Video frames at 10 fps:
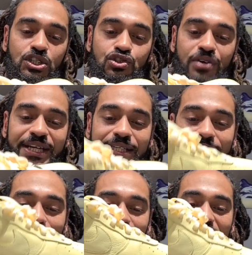Drake's
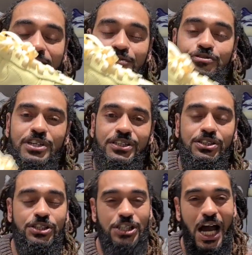favorite
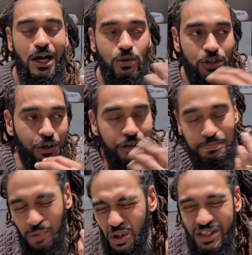childhood
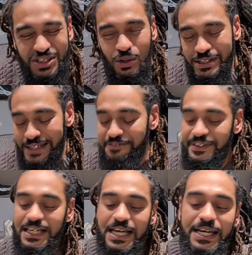books or something
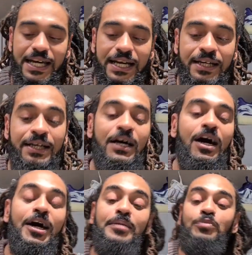like that.
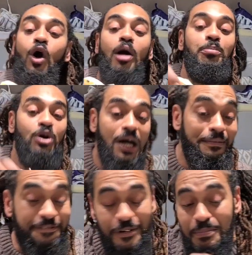Not a book I'm
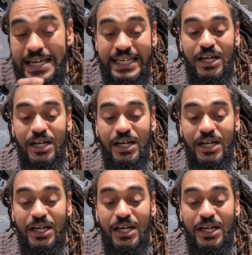familiar